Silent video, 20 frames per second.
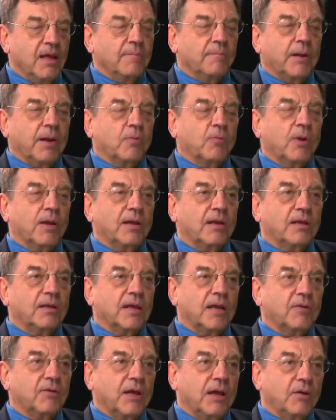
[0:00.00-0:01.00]
by writing
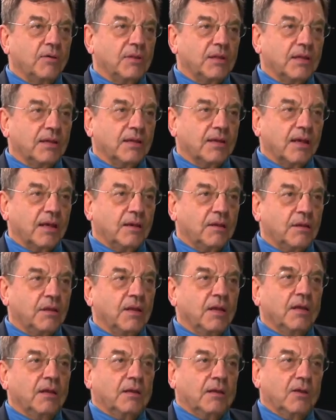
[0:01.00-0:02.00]
down housing debts
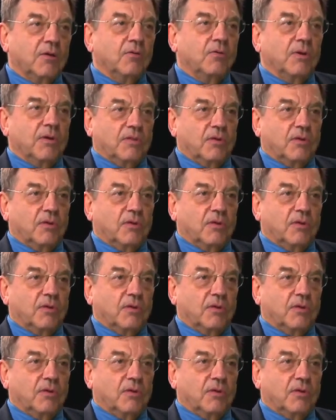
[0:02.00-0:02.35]
to